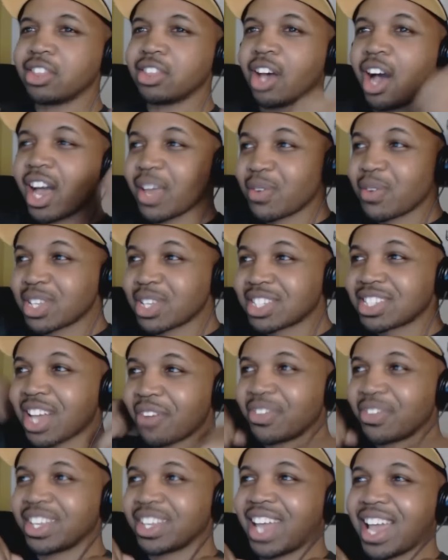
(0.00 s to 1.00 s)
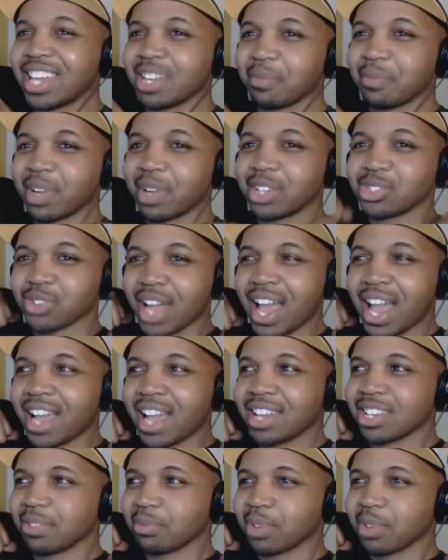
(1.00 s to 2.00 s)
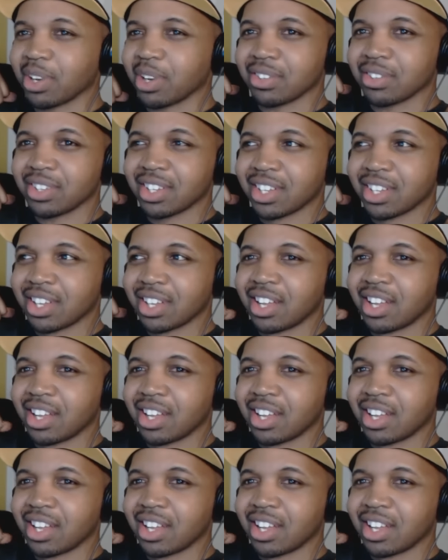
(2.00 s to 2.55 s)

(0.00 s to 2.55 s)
I thought you was suffocating him and dragging him, bro.